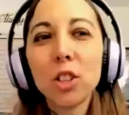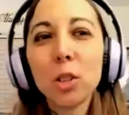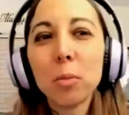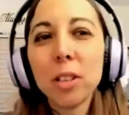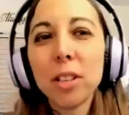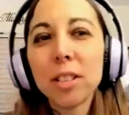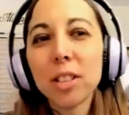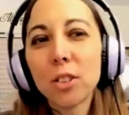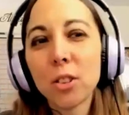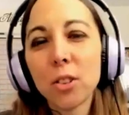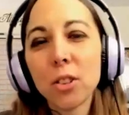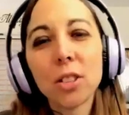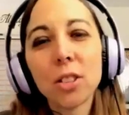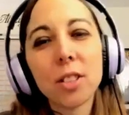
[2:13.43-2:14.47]
could you please
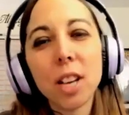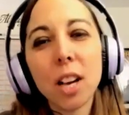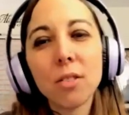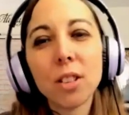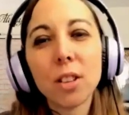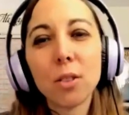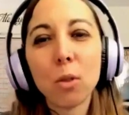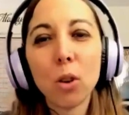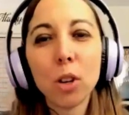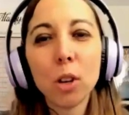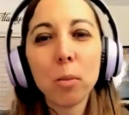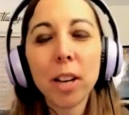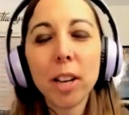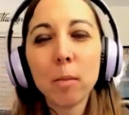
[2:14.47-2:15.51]
introduce yourselves and the role you
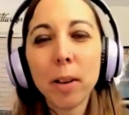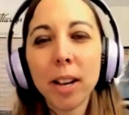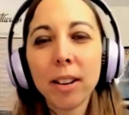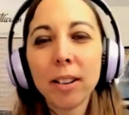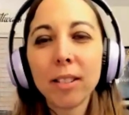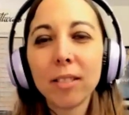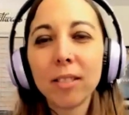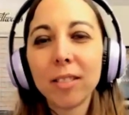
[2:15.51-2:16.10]
play in the band?